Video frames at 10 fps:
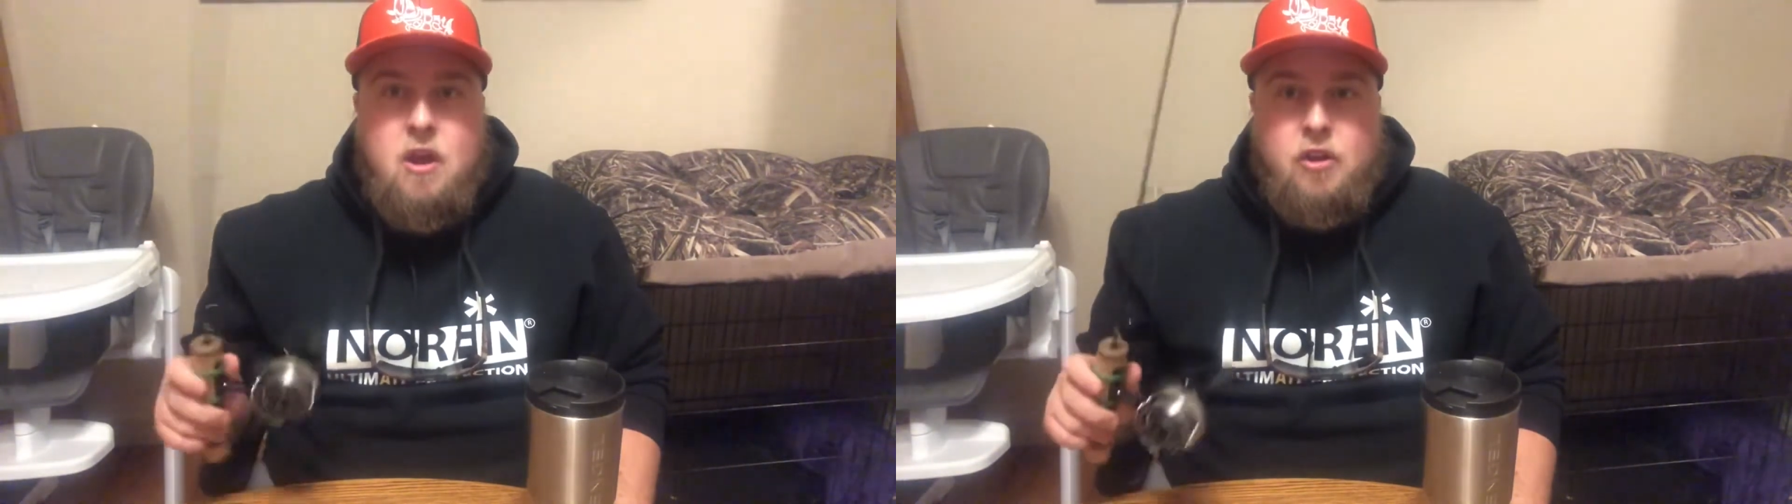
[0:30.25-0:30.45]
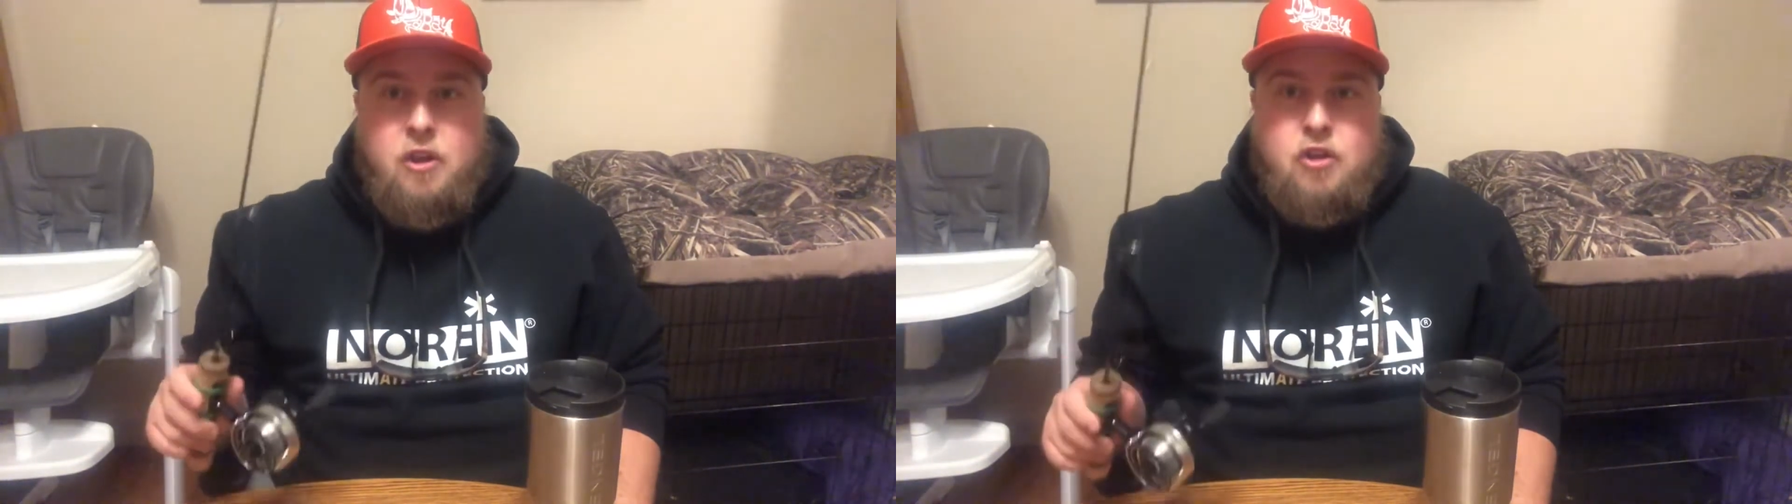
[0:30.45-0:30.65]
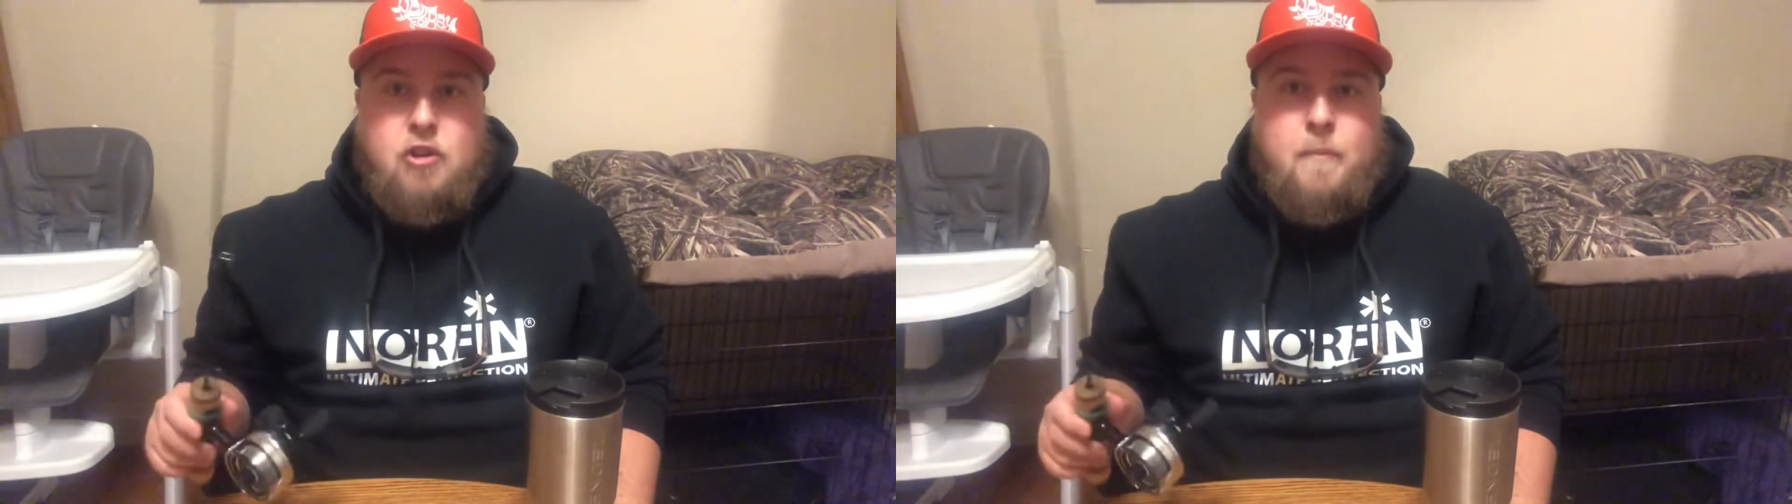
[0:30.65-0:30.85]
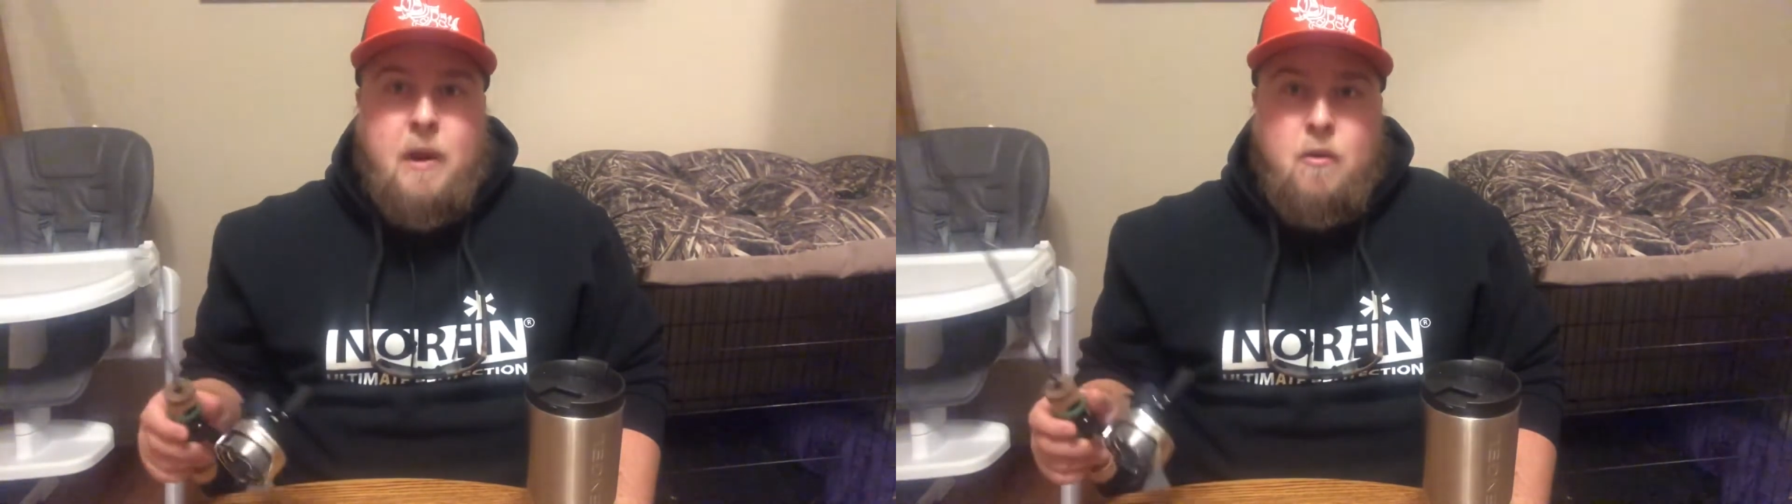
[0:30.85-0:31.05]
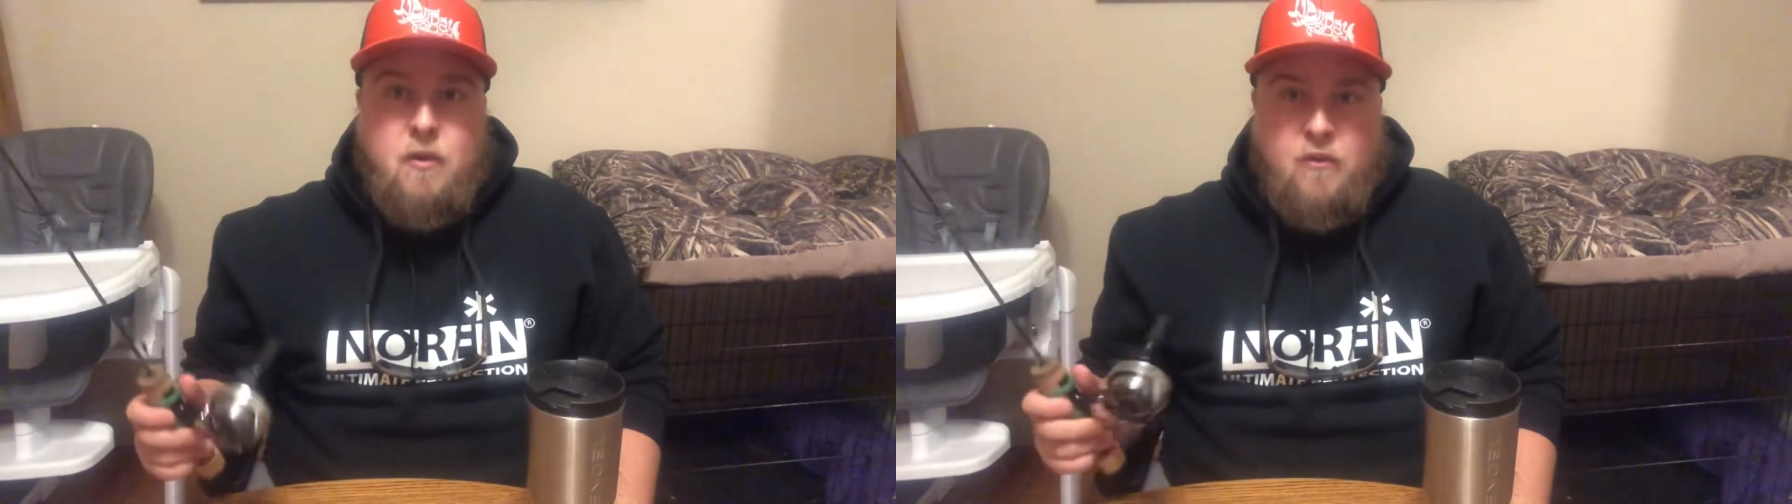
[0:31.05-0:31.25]
took a trip
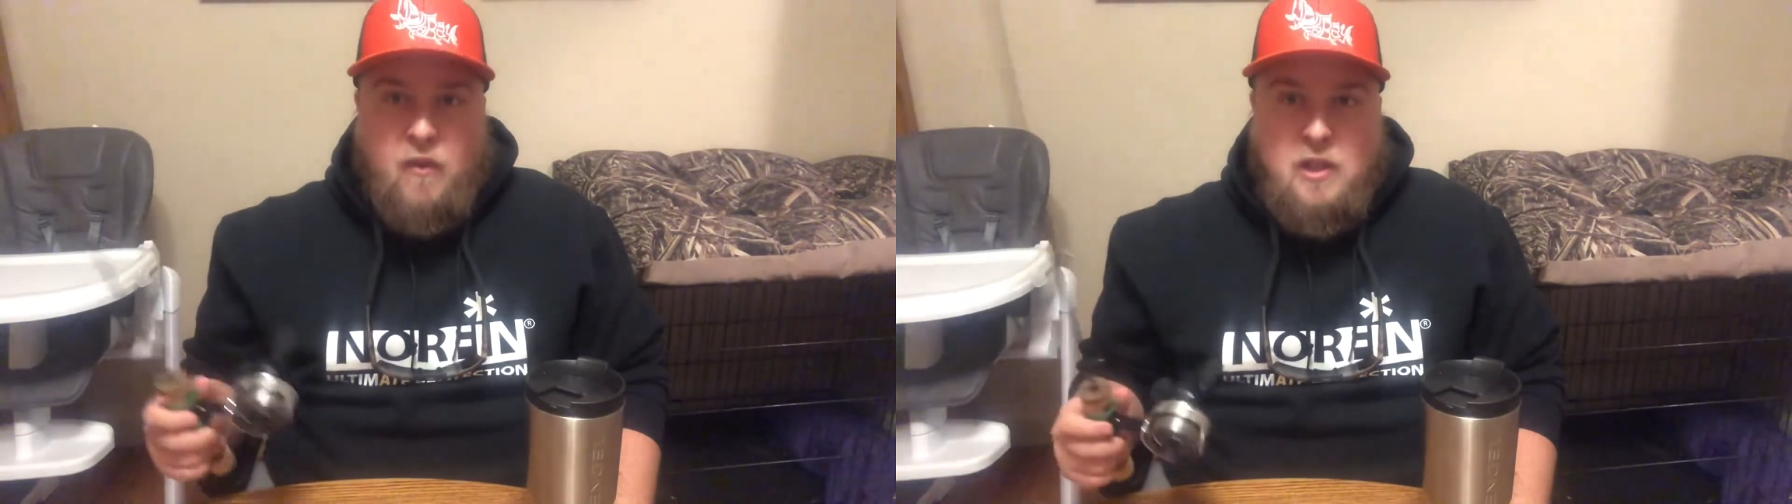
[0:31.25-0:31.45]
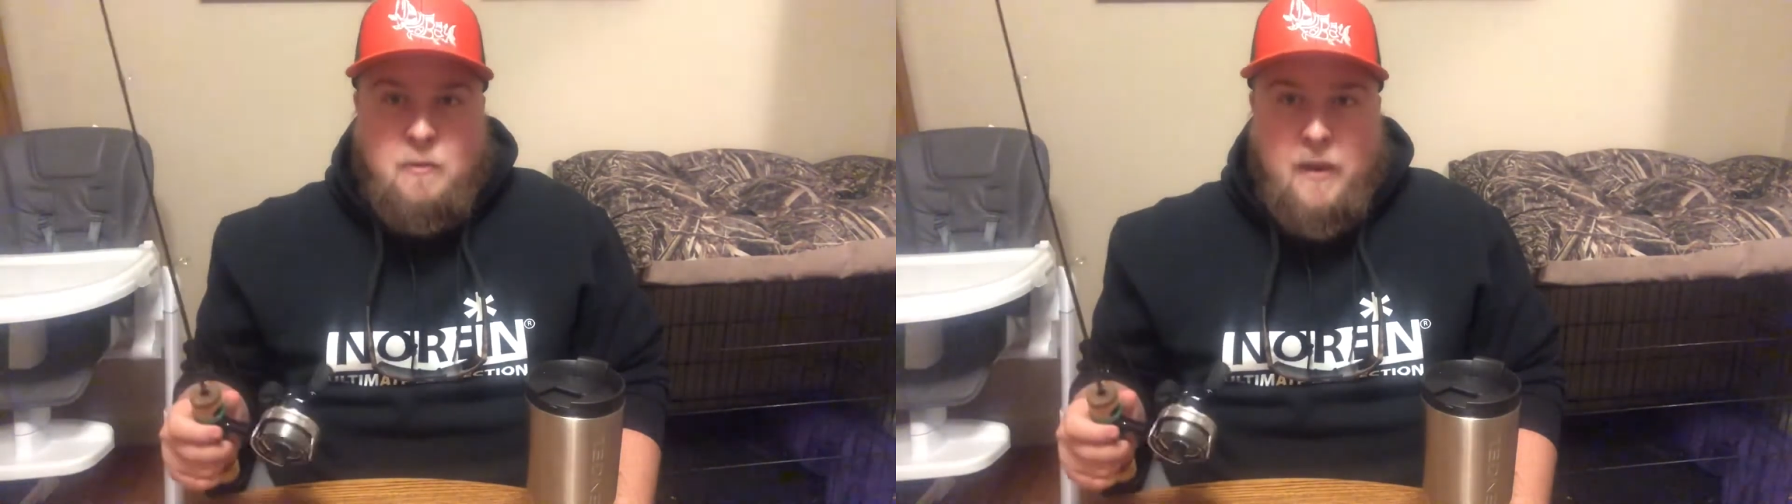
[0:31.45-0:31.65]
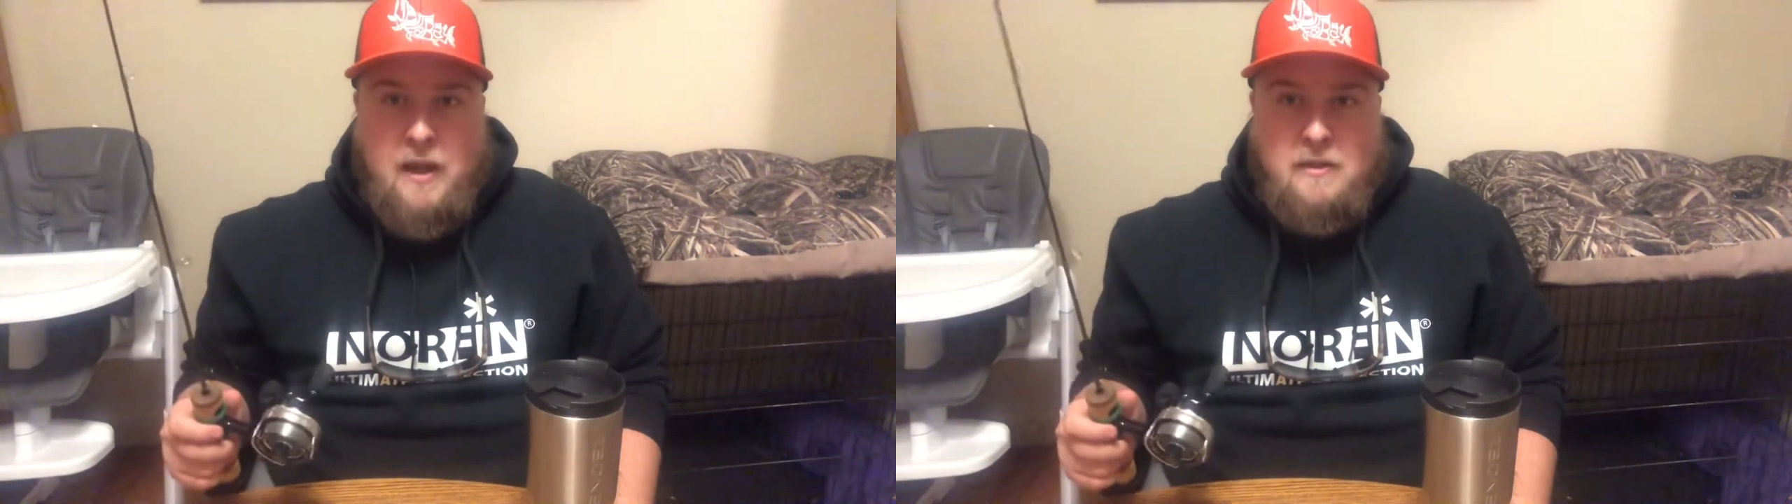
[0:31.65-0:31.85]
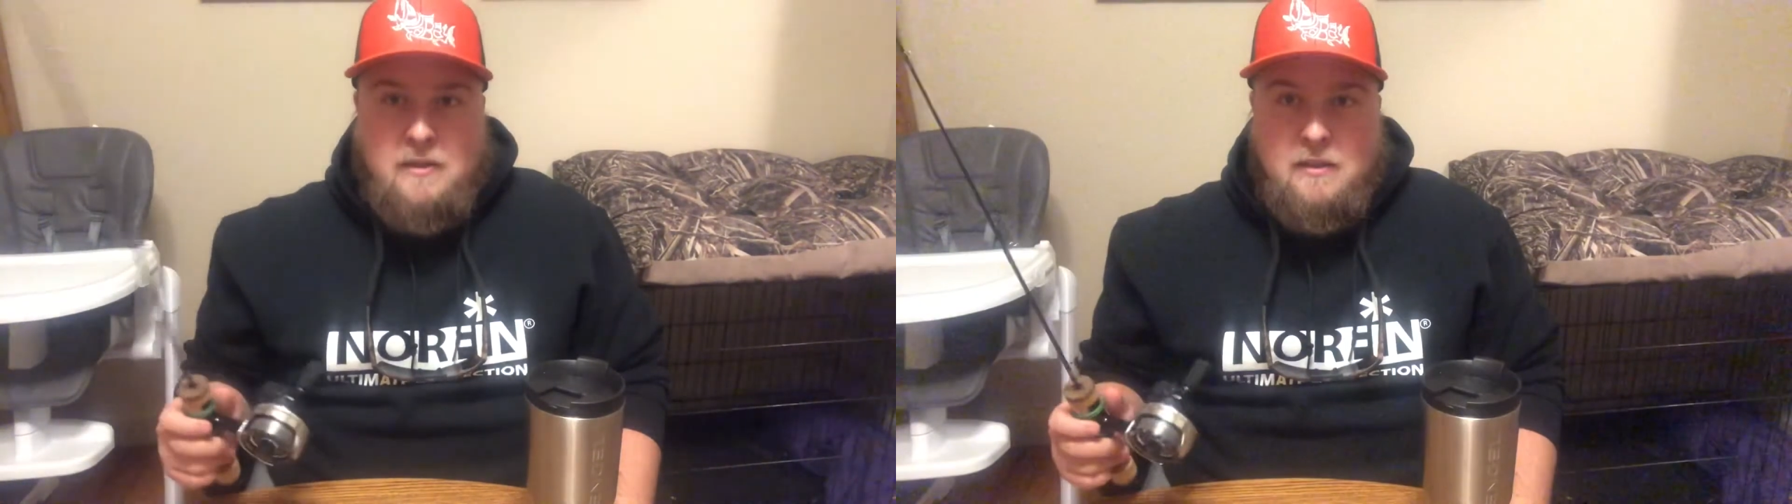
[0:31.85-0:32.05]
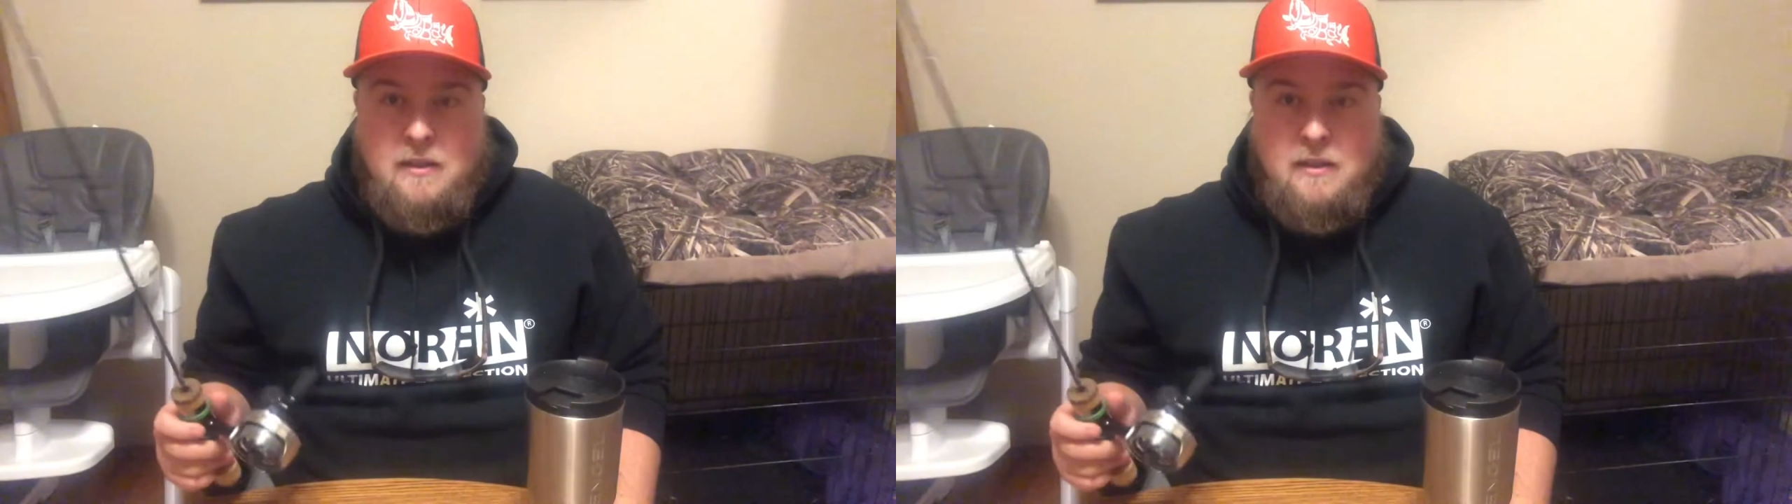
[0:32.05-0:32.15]
out with Fred's Beds.